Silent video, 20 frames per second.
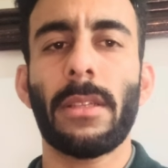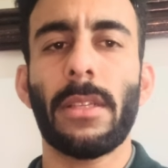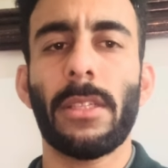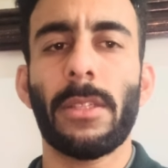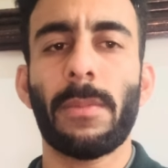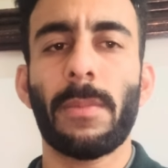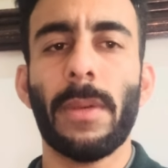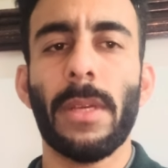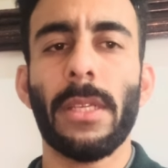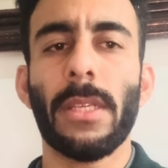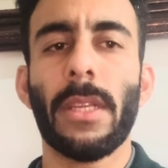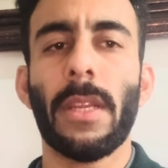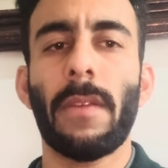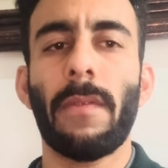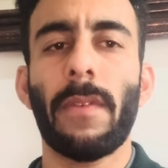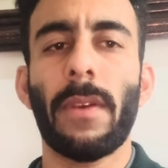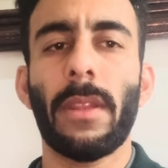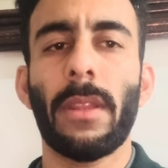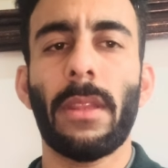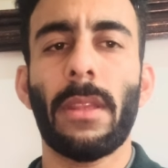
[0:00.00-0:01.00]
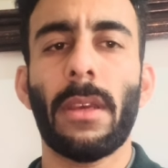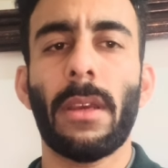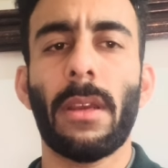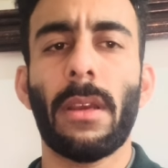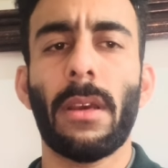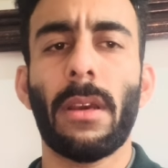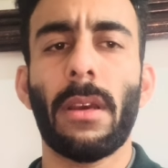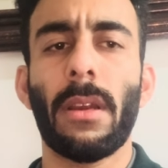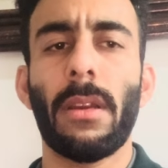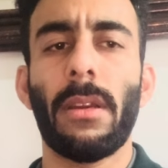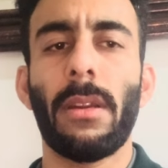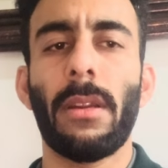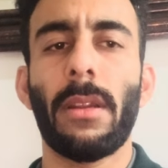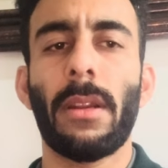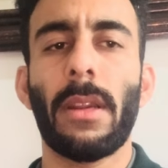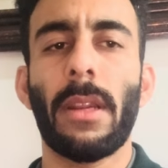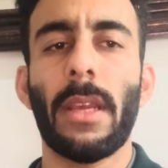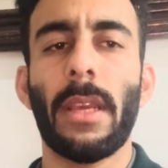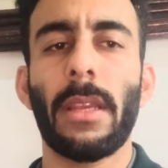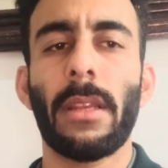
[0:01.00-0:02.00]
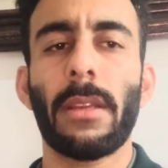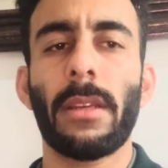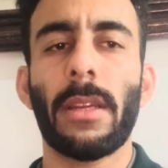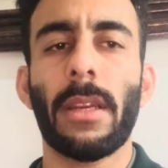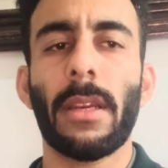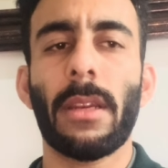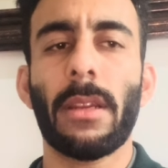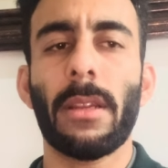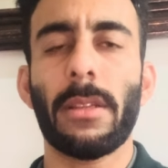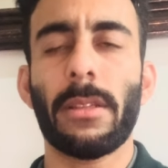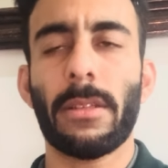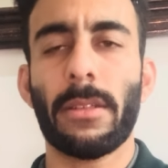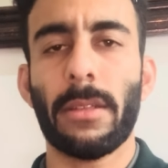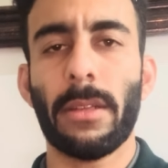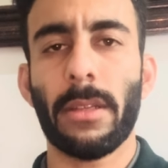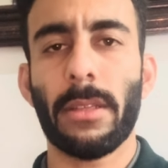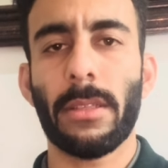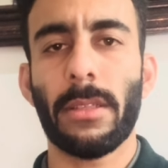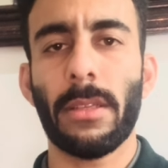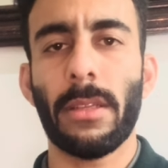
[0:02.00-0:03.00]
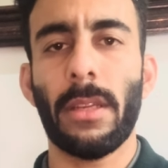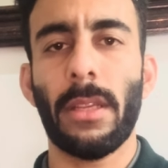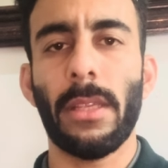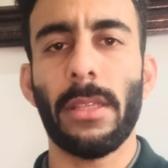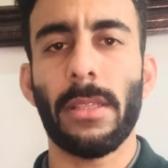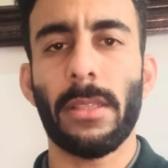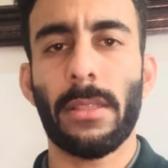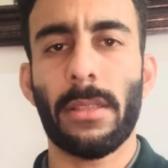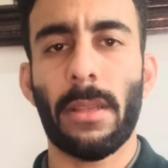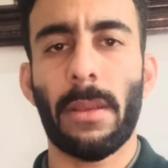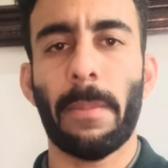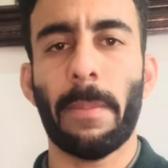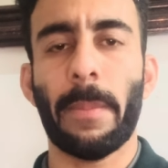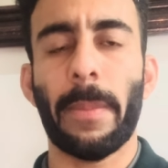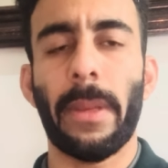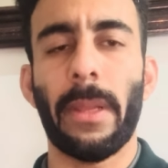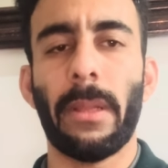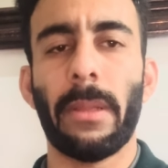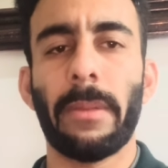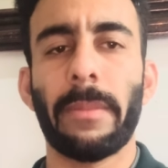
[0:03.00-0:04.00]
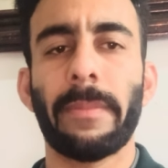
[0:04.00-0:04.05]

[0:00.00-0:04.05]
especially when the underlying data structure is simple.